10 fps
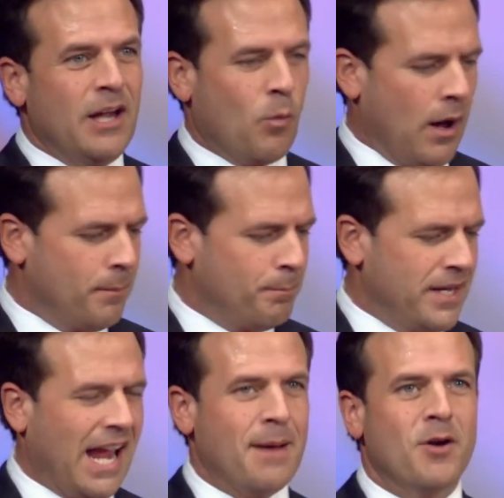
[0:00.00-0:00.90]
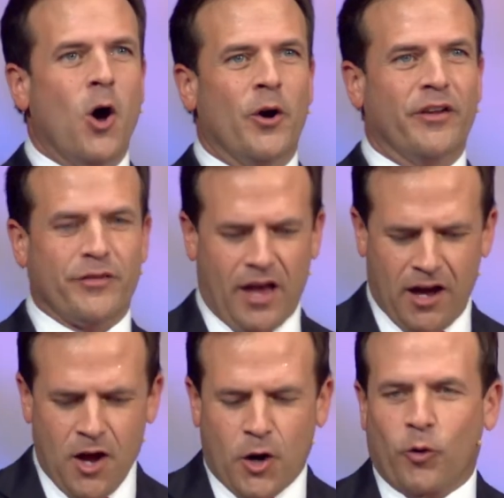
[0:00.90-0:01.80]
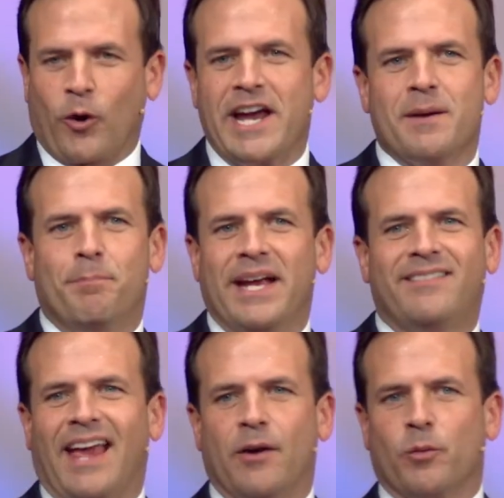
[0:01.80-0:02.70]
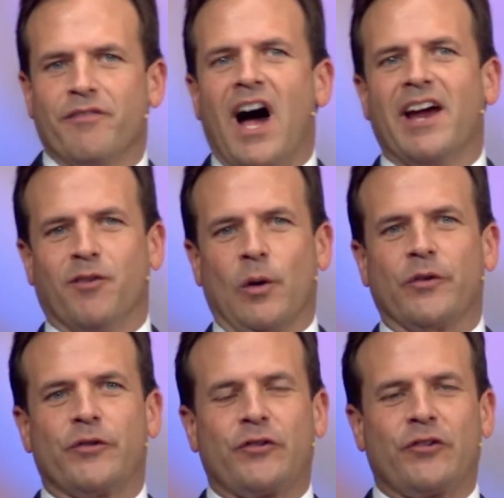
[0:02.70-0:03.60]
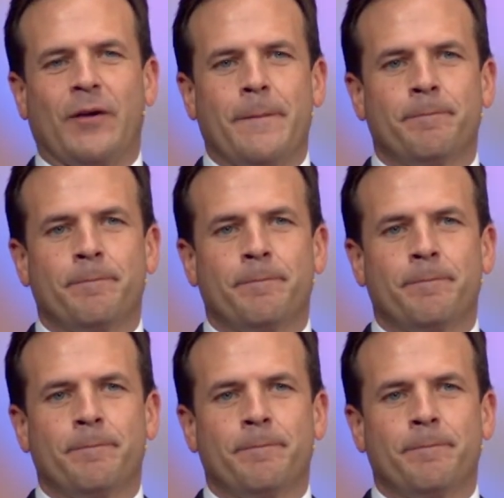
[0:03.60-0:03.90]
in what became known as the Great Big Tent Revivals.